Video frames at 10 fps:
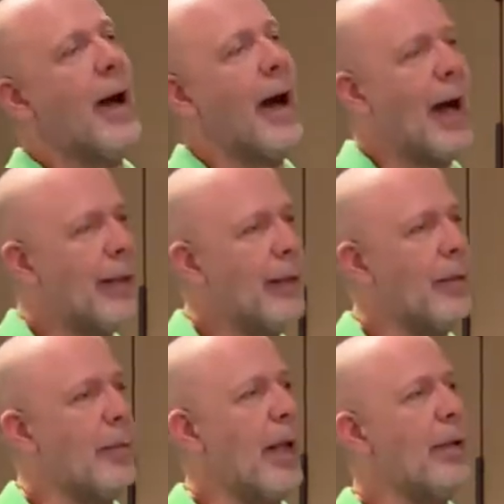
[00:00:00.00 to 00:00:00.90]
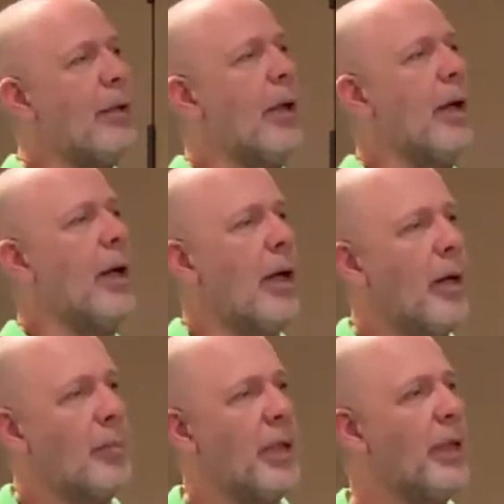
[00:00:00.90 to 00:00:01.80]
I can make a
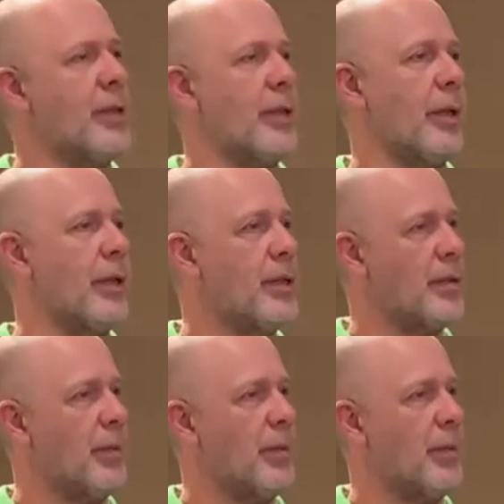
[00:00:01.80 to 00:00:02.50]
mini series,